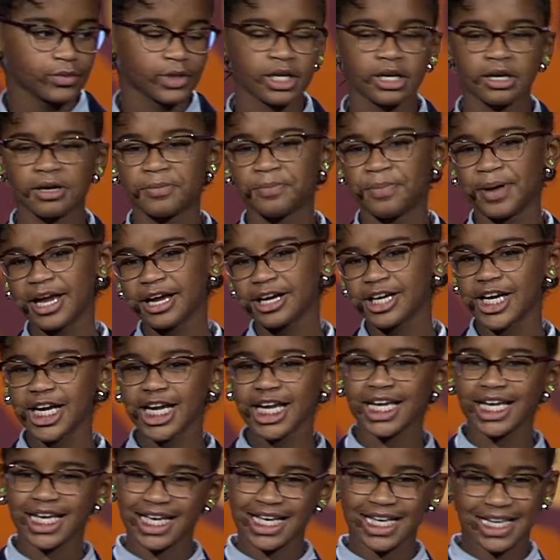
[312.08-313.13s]

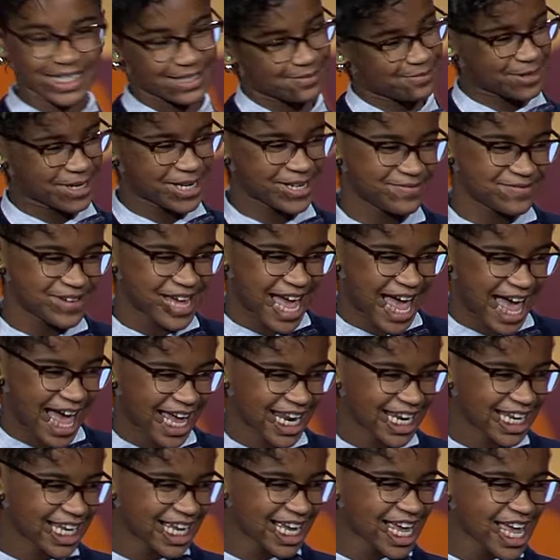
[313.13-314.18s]
Comparing is pretty
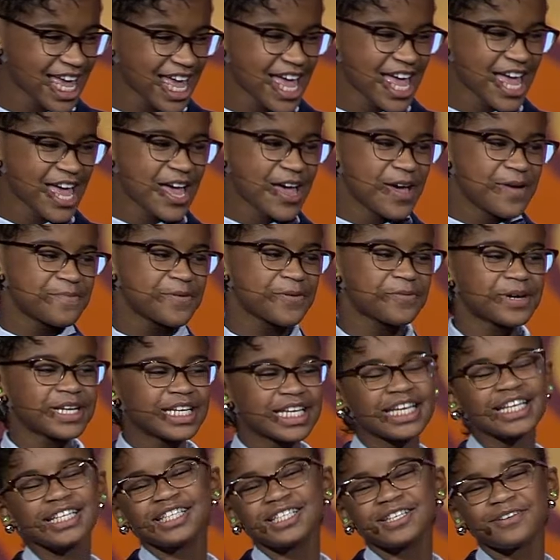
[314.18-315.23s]
bad. But when
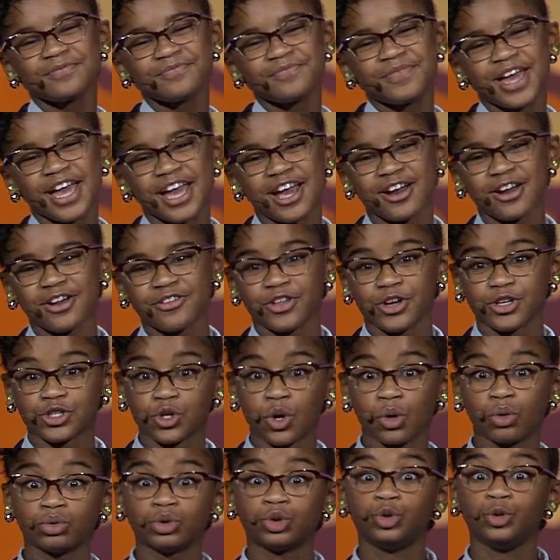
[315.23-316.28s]
kids compare and they're
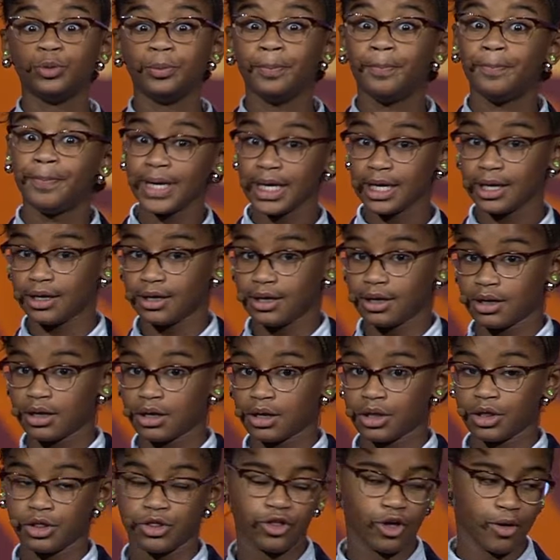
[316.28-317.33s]
told to be
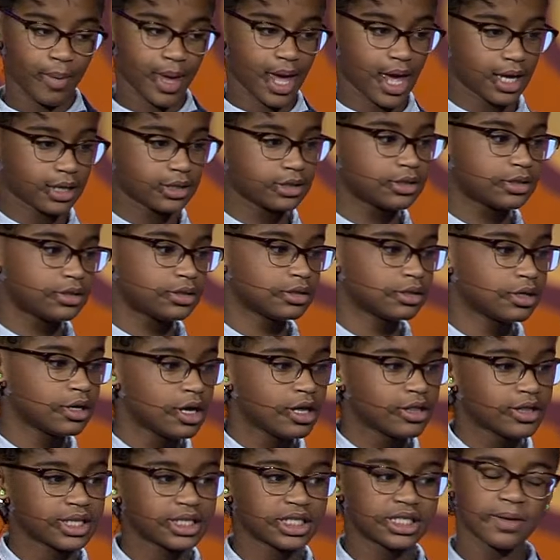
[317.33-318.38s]
the best,
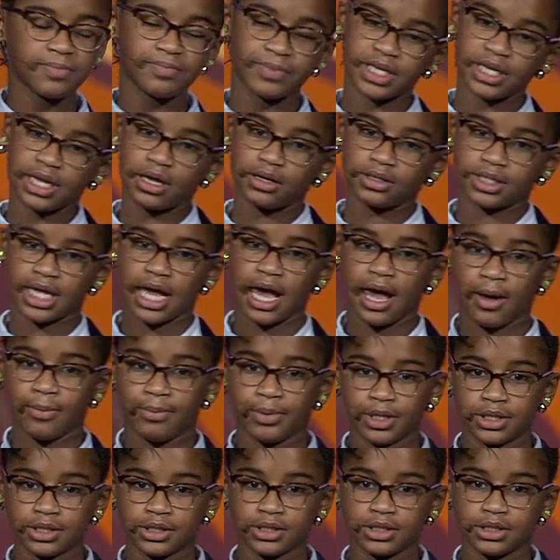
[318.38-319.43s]
then something else
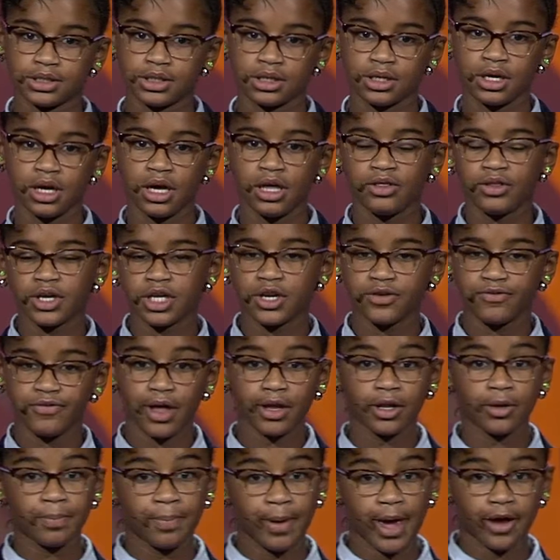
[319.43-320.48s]
happens. They
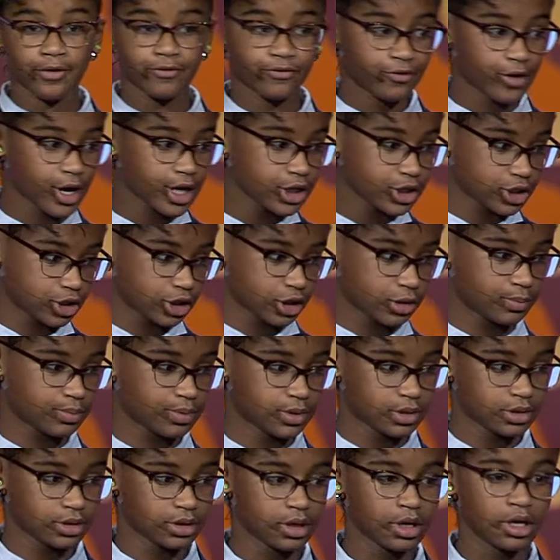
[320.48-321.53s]
develop bad
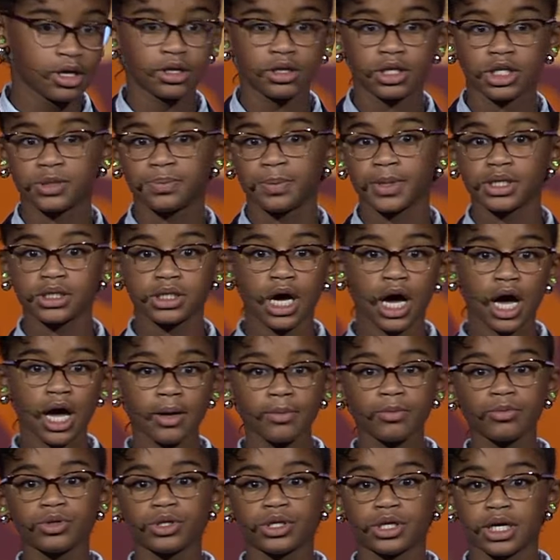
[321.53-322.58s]
friendships. They spend
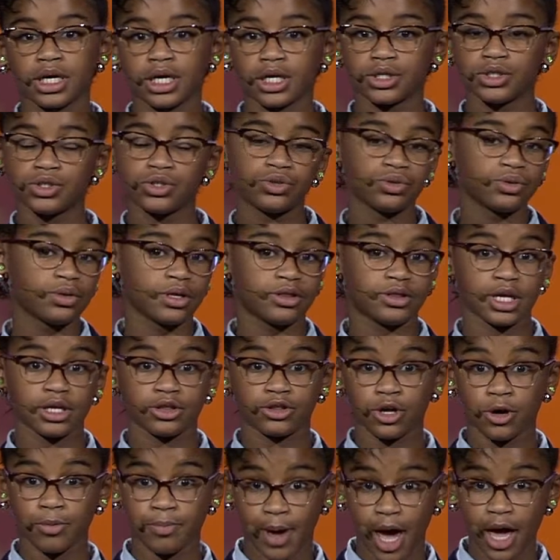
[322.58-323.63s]
time with kids who they think
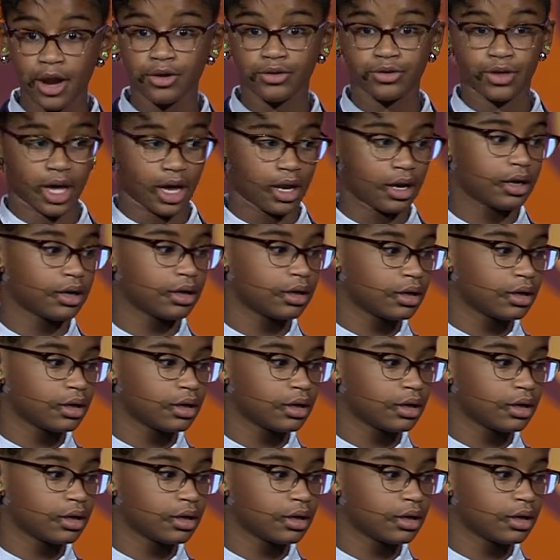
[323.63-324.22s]
they're better than.